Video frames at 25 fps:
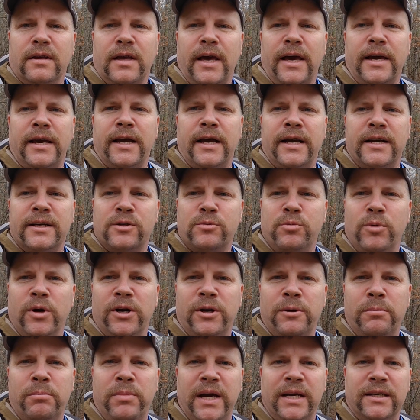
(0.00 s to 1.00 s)
Hey guys,
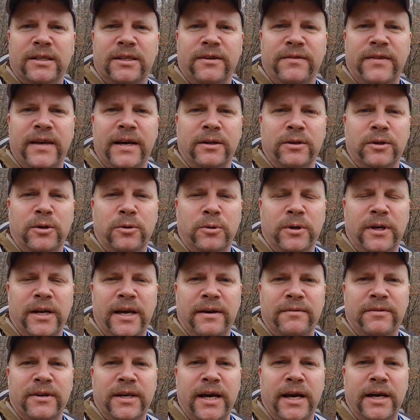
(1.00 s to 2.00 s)
welcome back to the Outdoor
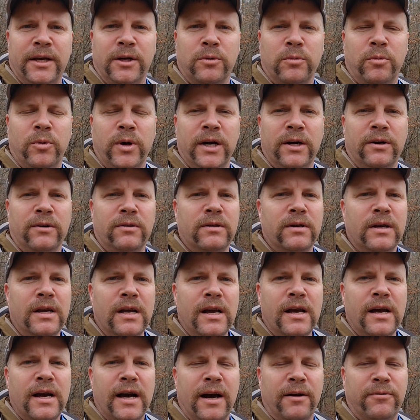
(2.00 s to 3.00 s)
Navigator. Well,
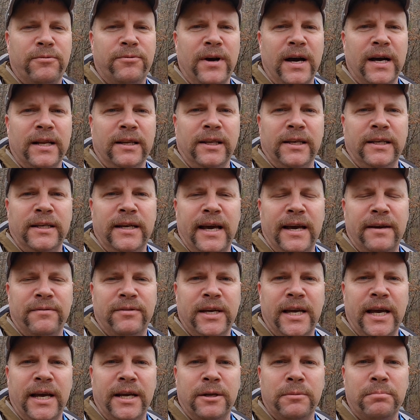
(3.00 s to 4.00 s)
I finally
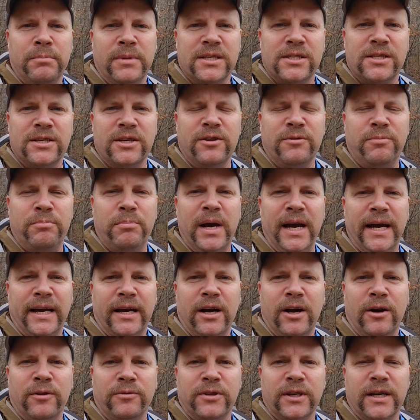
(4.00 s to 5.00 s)
navigated myself back
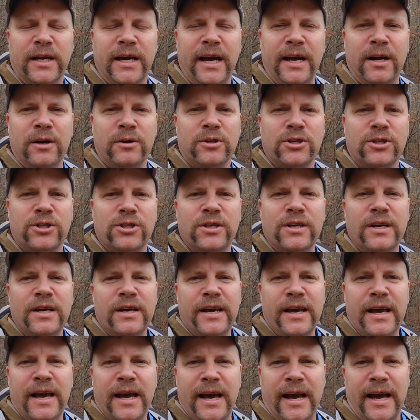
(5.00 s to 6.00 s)
off the couch
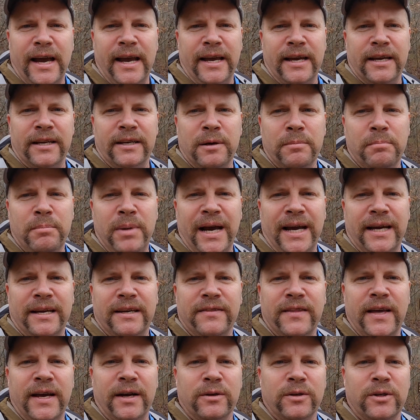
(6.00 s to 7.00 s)
and I'm back
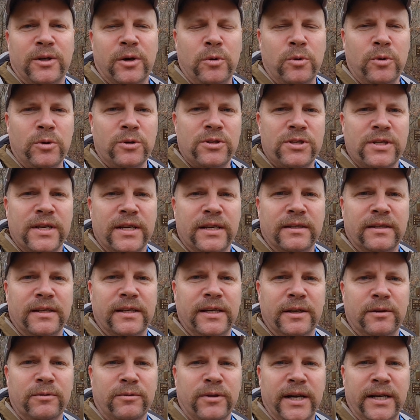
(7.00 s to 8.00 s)
in the outdoors and
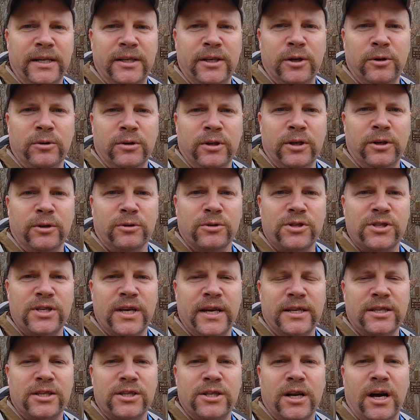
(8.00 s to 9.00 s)
getting ready to do a little
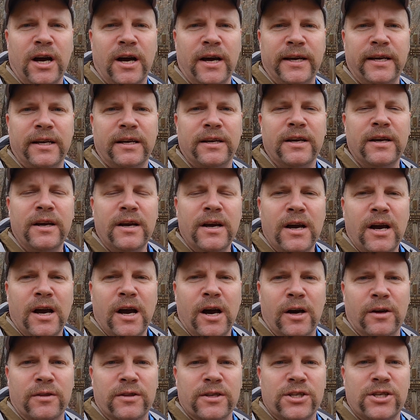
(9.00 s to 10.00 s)
section hike
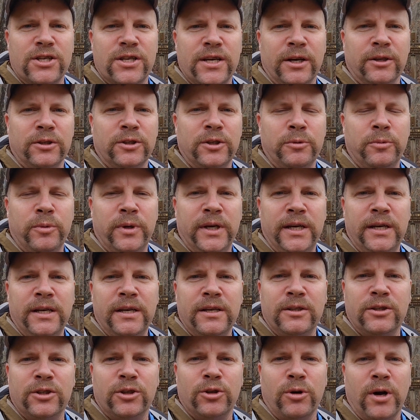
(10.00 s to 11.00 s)
of the Sheltowee
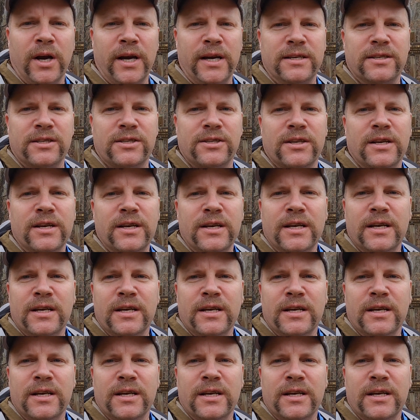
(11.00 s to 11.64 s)
Trace.